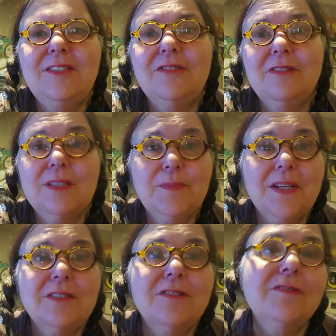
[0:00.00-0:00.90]
to
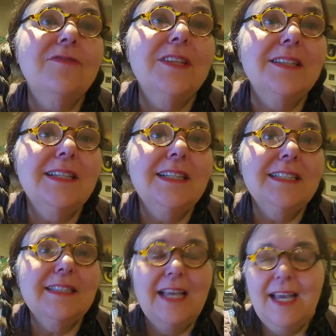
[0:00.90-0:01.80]
express your
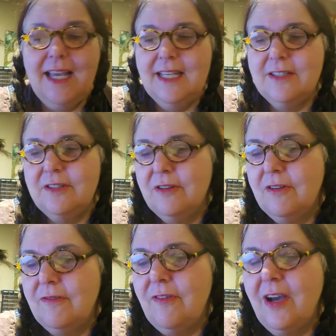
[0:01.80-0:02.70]
feelings, and
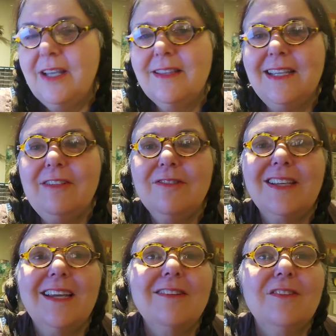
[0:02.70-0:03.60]
you'll find that you'll
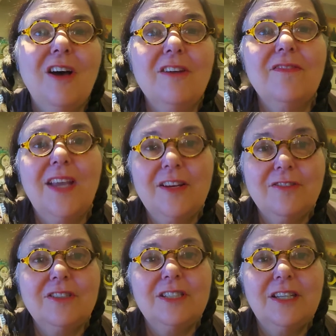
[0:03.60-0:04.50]
get a lot of
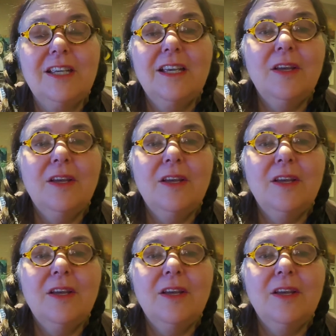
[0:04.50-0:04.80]
energy